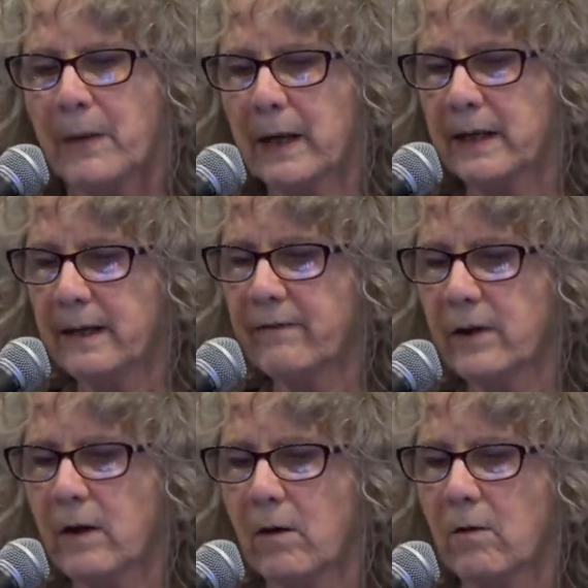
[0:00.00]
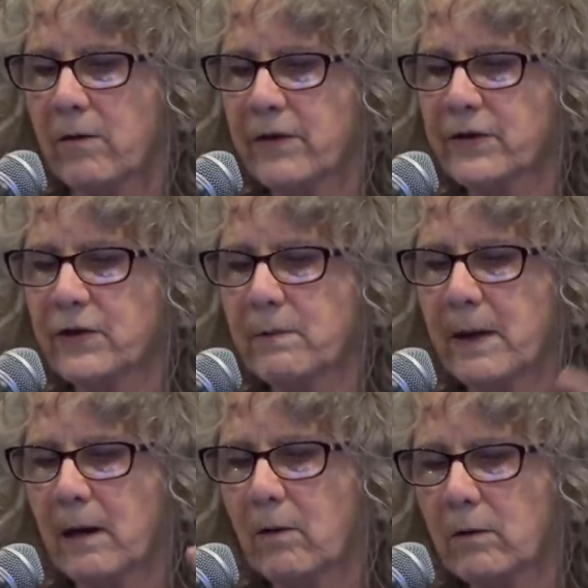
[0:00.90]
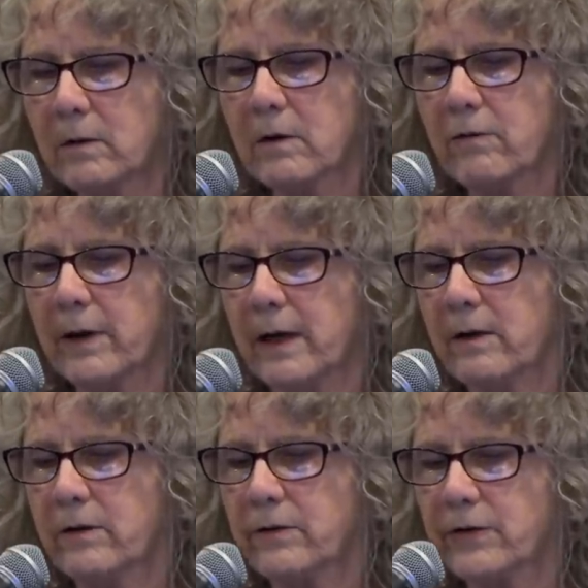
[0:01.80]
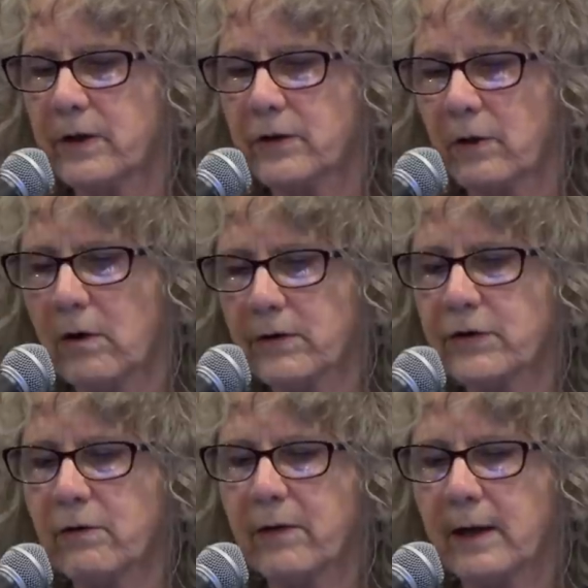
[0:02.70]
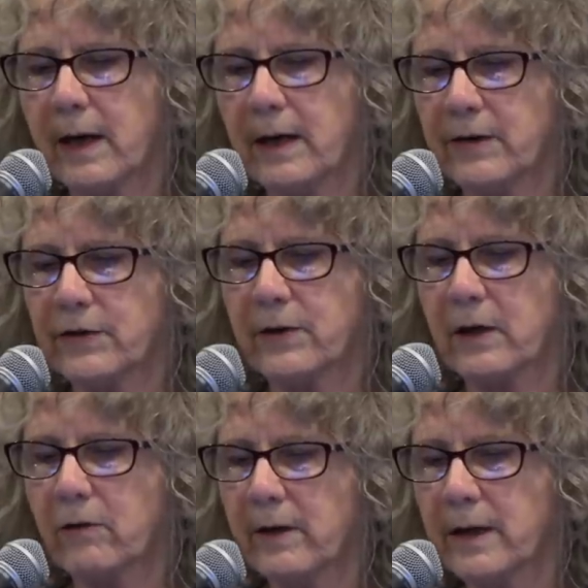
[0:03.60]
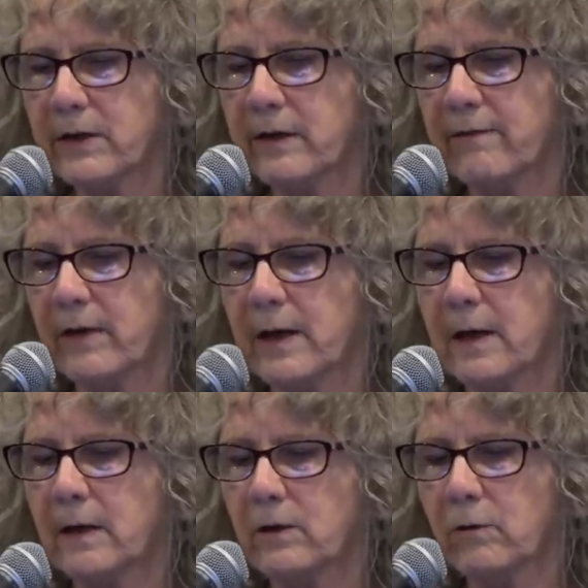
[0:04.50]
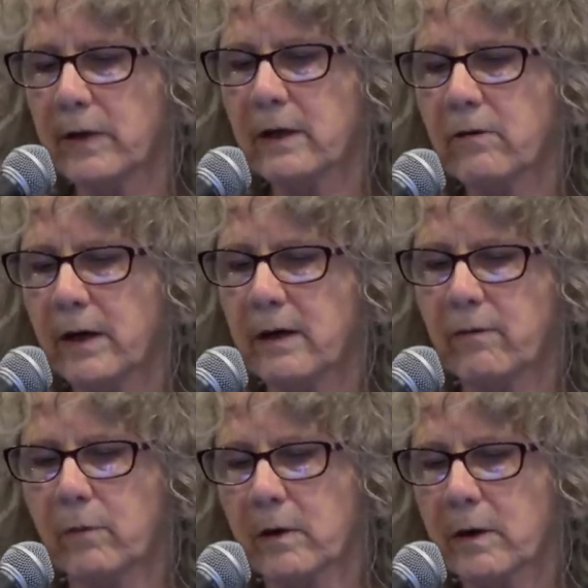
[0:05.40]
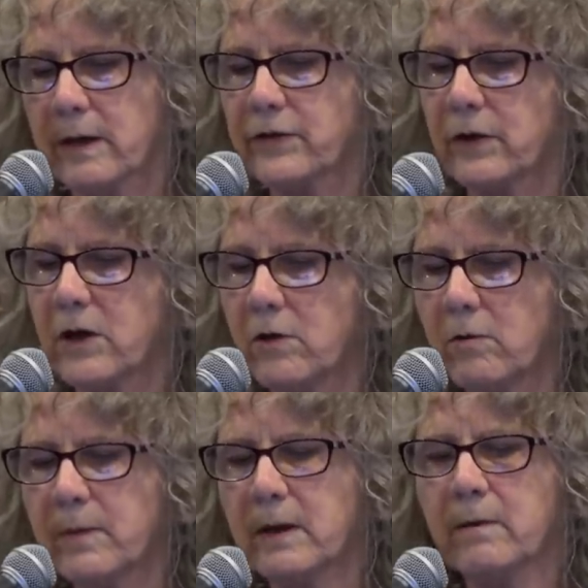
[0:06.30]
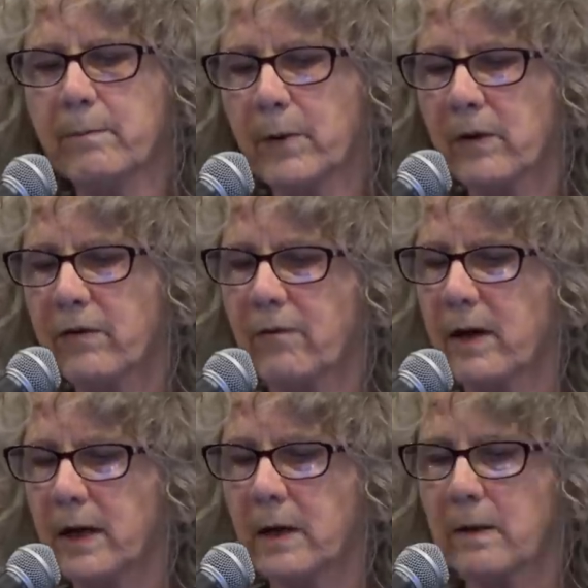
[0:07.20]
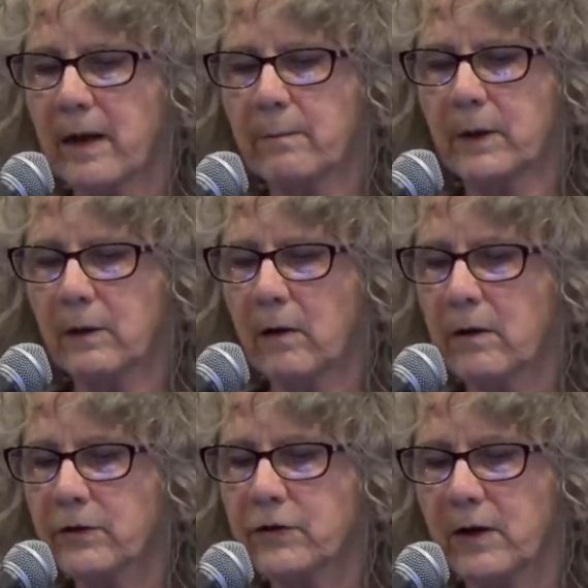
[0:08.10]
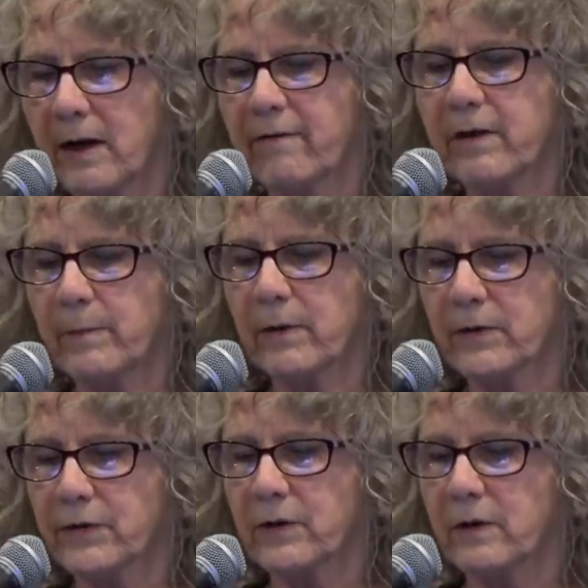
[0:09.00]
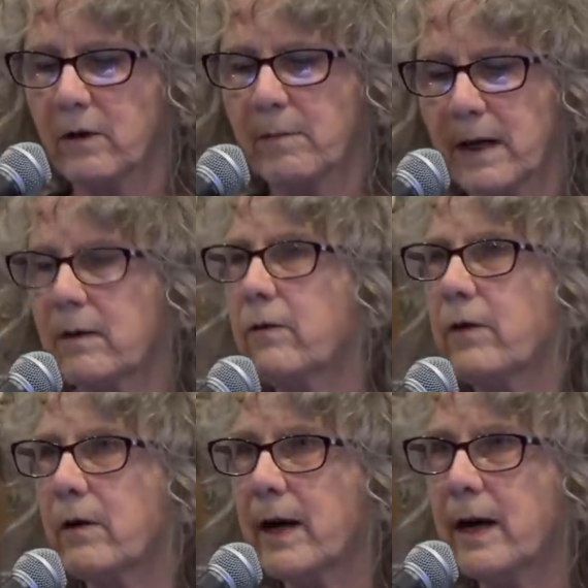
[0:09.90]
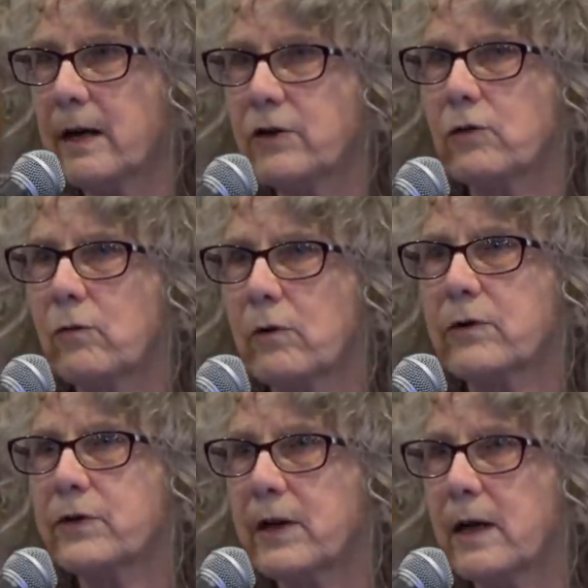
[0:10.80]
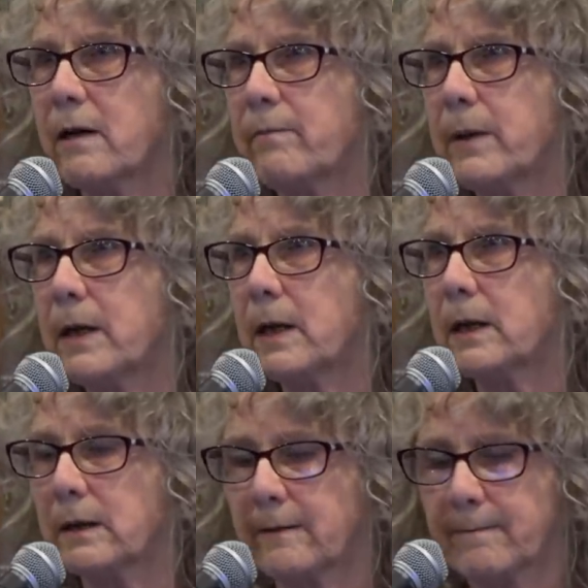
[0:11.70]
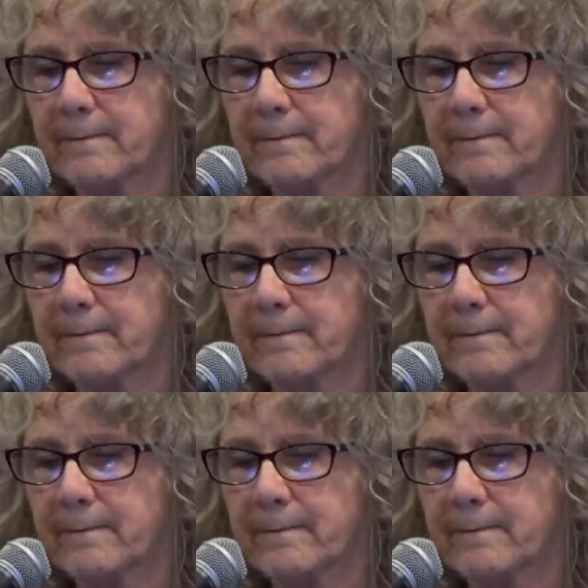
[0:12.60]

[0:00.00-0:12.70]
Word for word: But even though this is about older creators, it's also the case that creativity and doing creative work is a human birthright that belongs to every person, no matter their age or state of being.